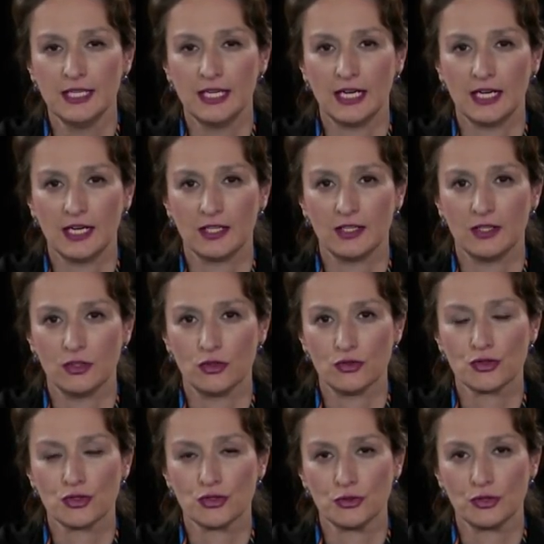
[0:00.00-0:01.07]
and you
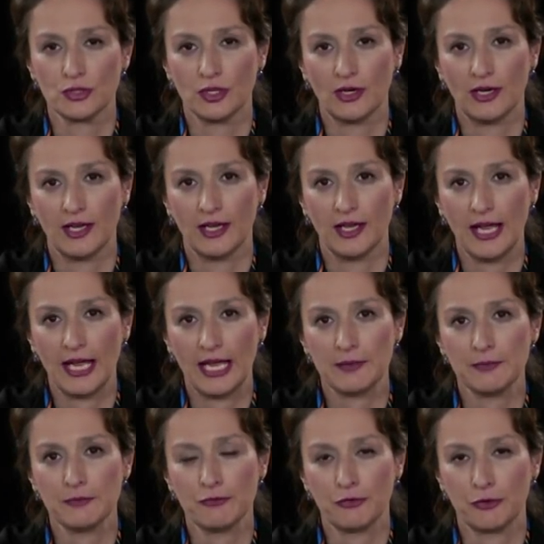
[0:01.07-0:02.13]
should
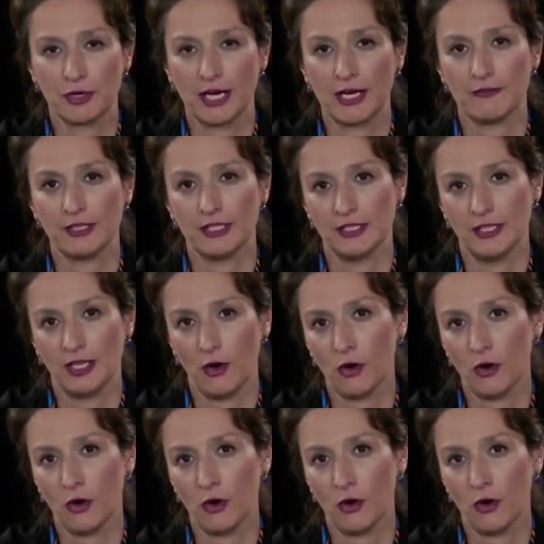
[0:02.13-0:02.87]
aim for having the